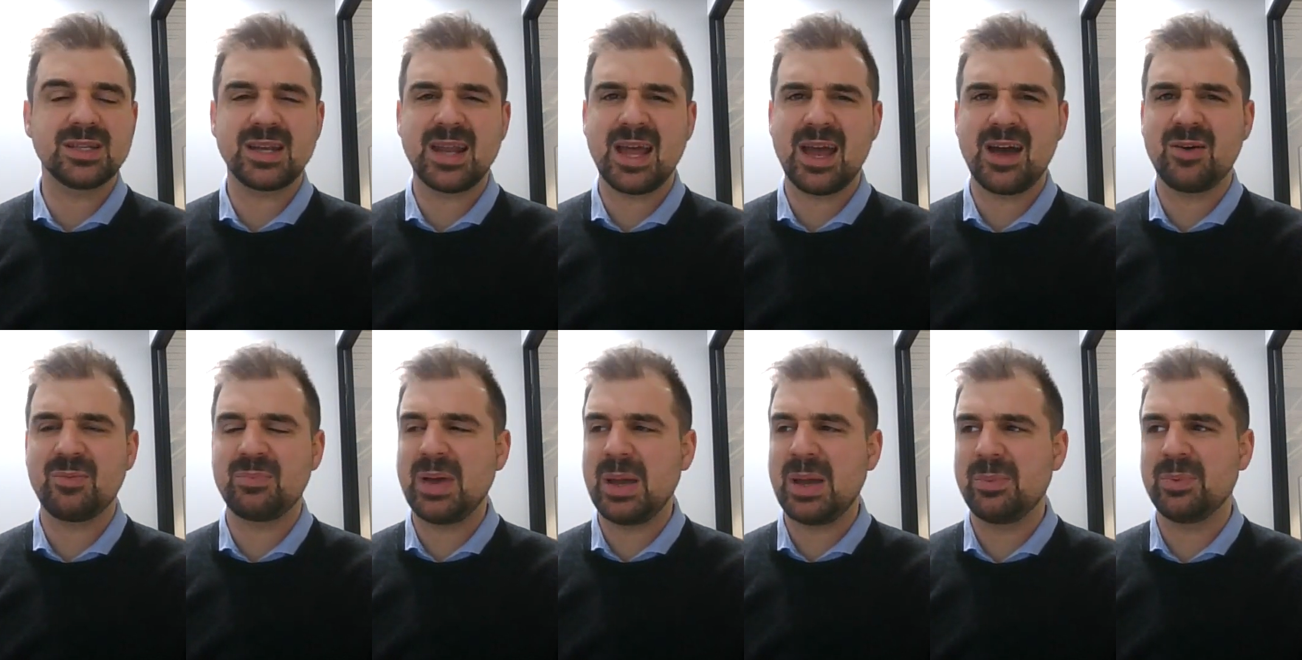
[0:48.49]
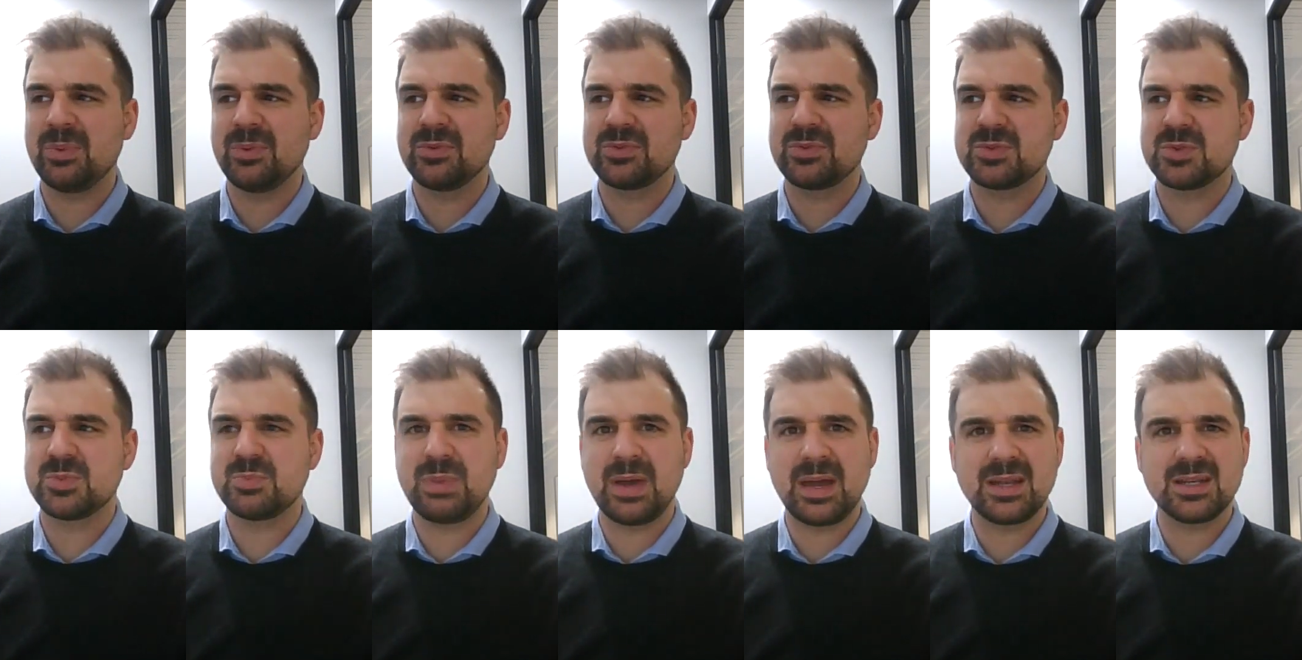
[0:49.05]
and how people have
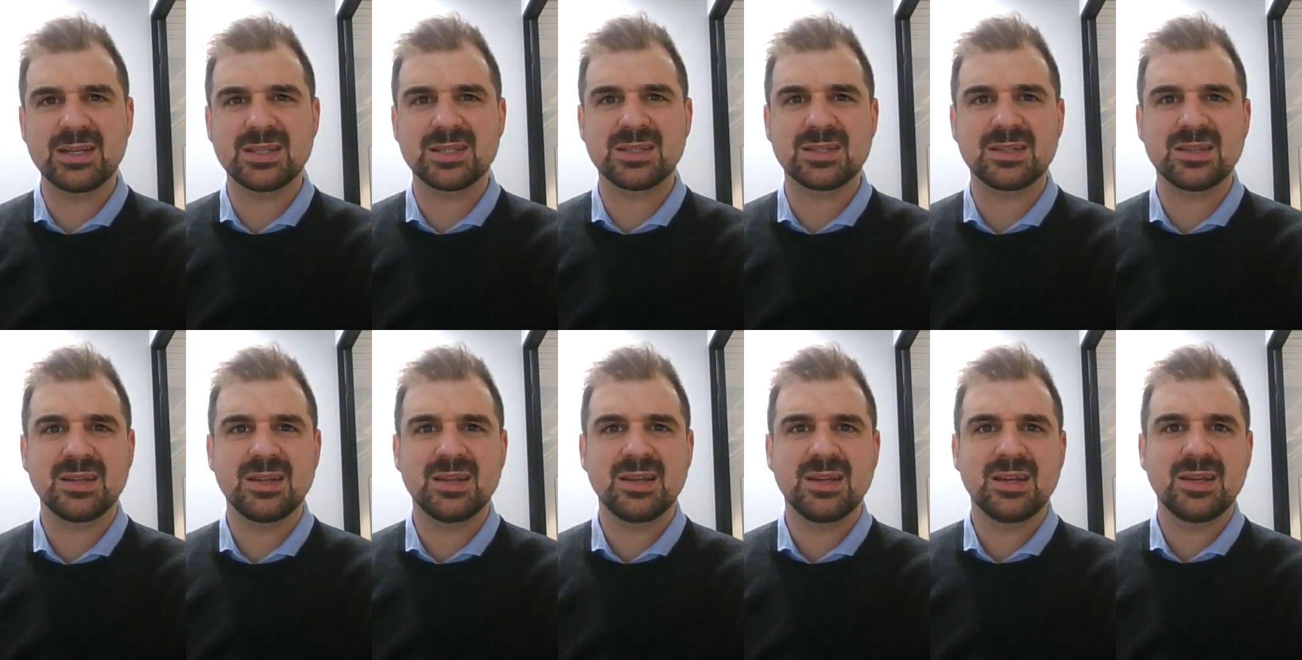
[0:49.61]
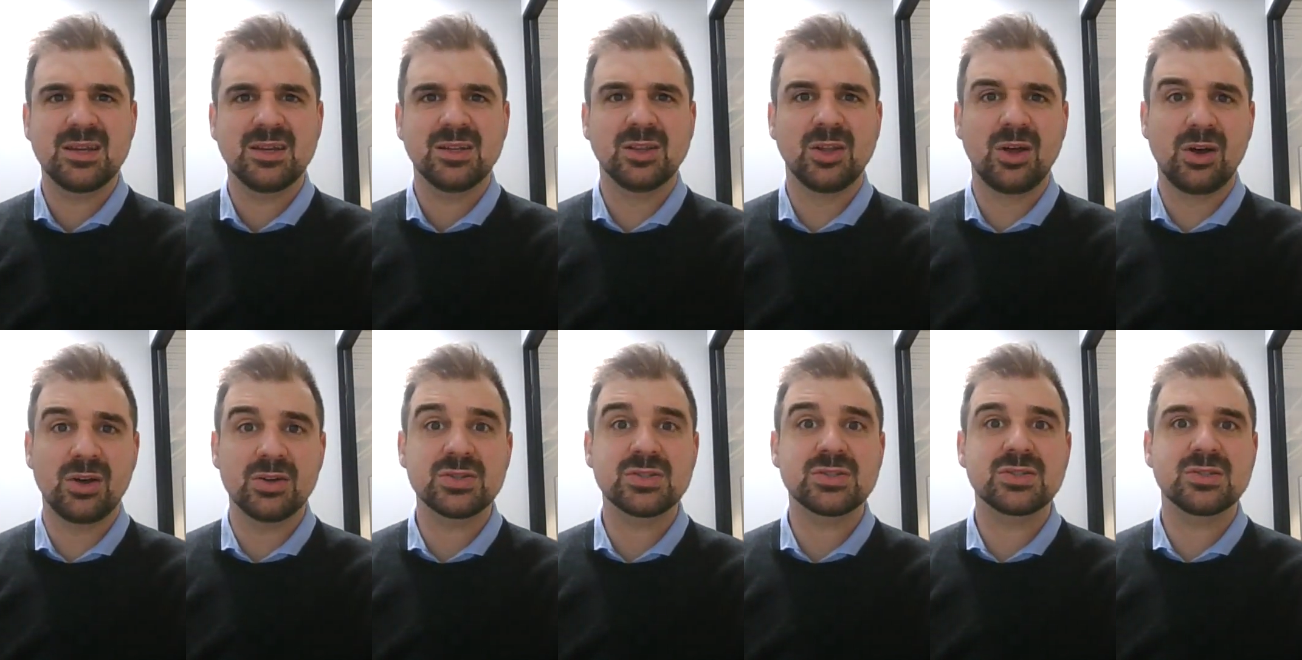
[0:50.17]
spent,
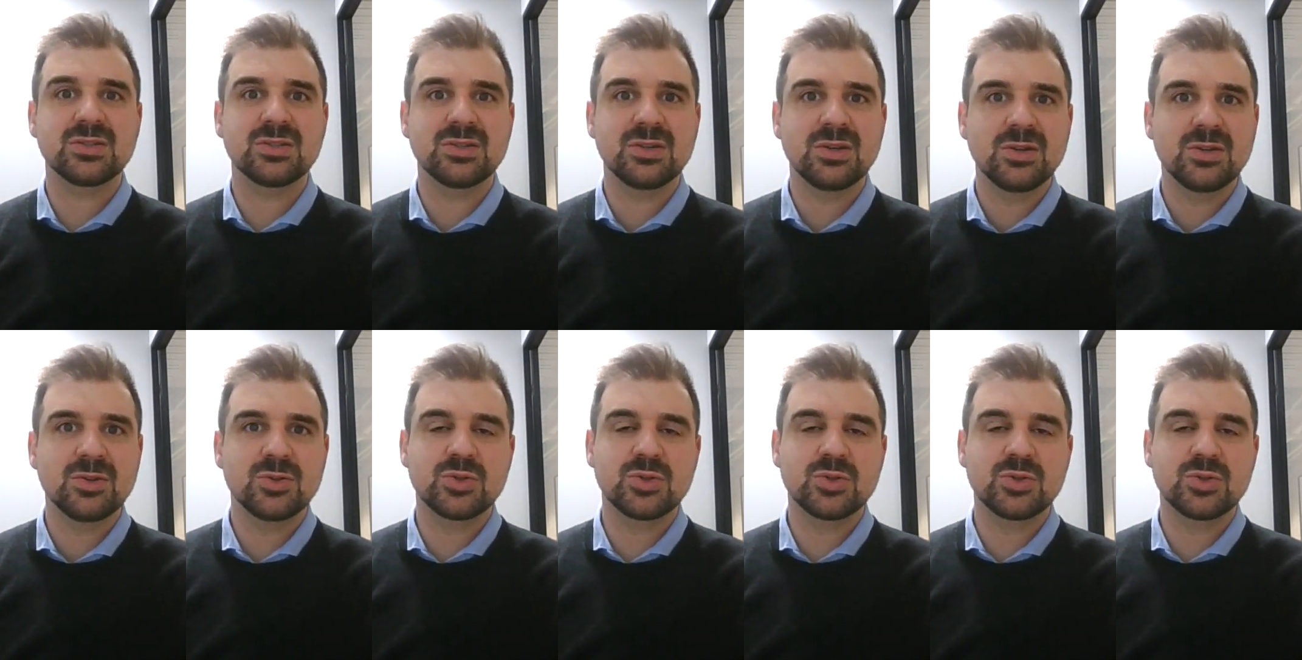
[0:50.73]
lost